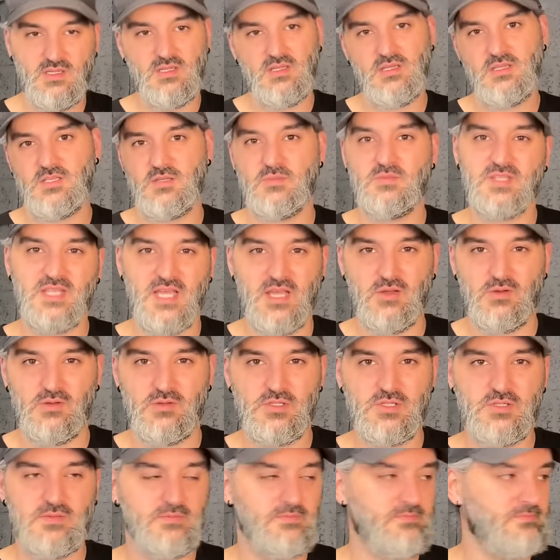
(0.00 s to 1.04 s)
Some
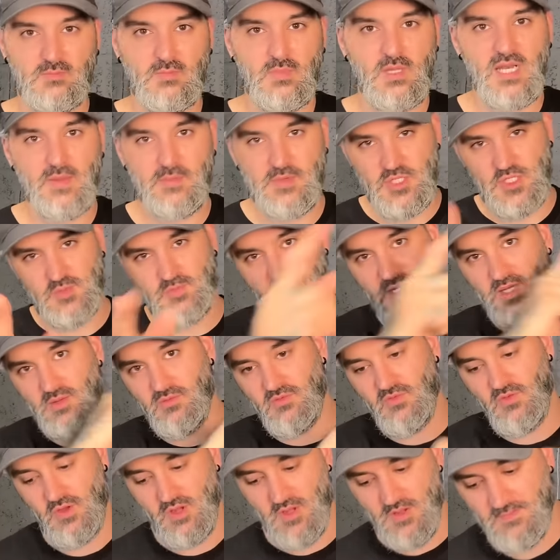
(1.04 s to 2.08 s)
sales. Let me just pick them
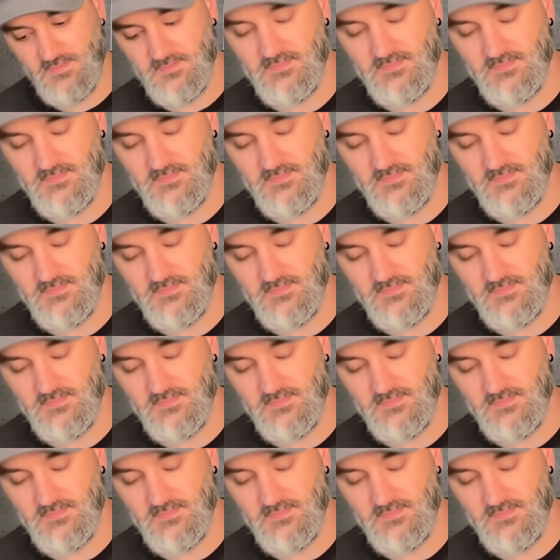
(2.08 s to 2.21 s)
for you.